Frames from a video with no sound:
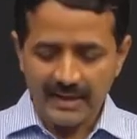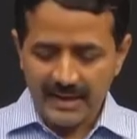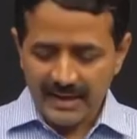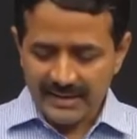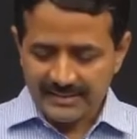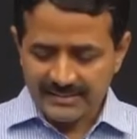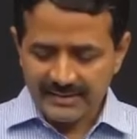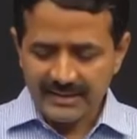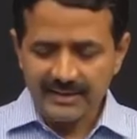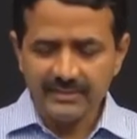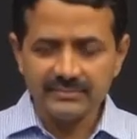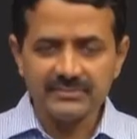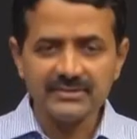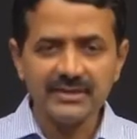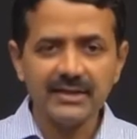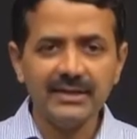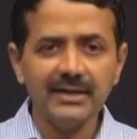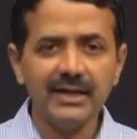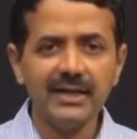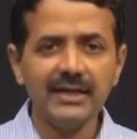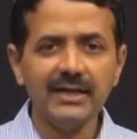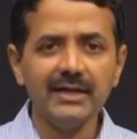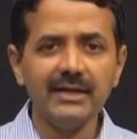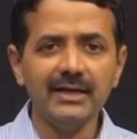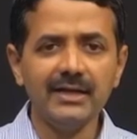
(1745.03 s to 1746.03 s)
As I have
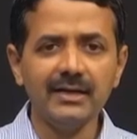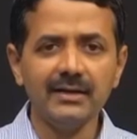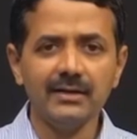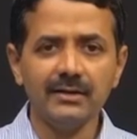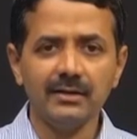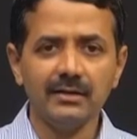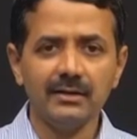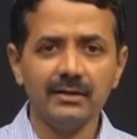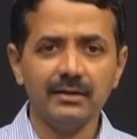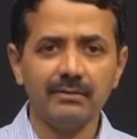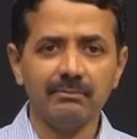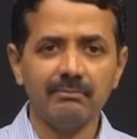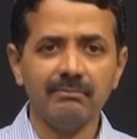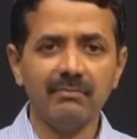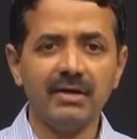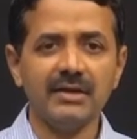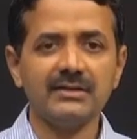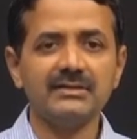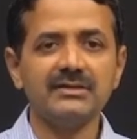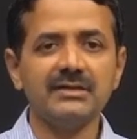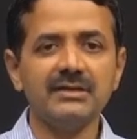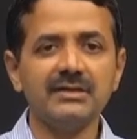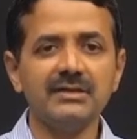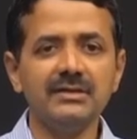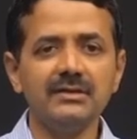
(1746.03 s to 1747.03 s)
said earlier,
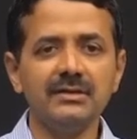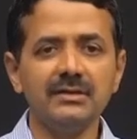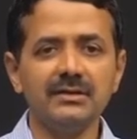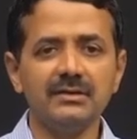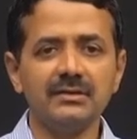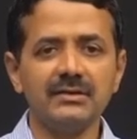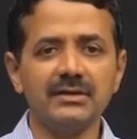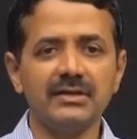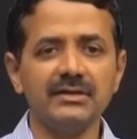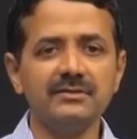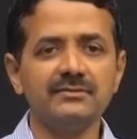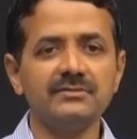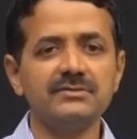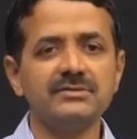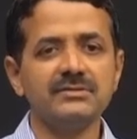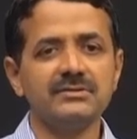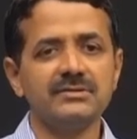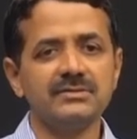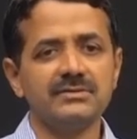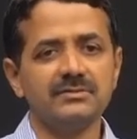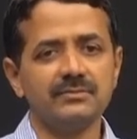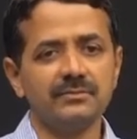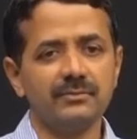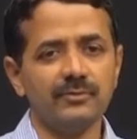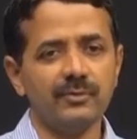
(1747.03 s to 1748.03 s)
mother
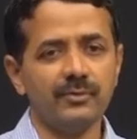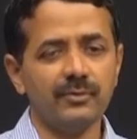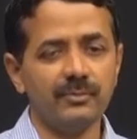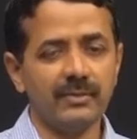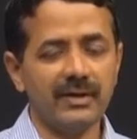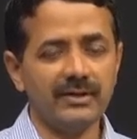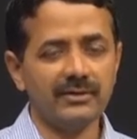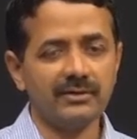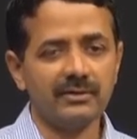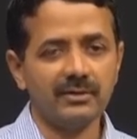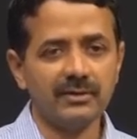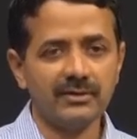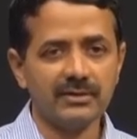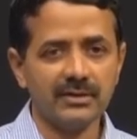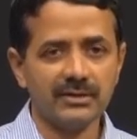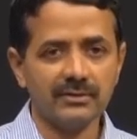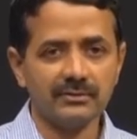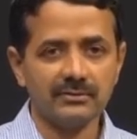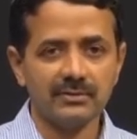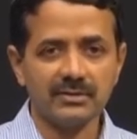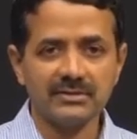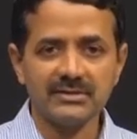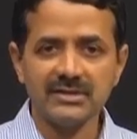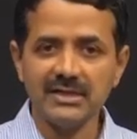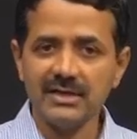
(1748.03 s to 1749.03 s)
gives mitochondria
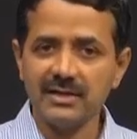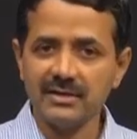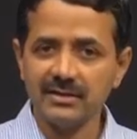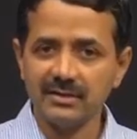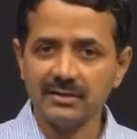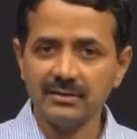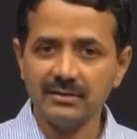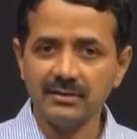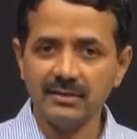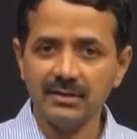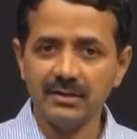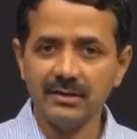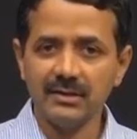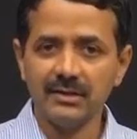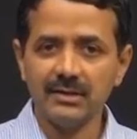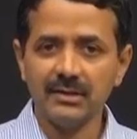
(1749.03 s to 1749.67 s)
to the children,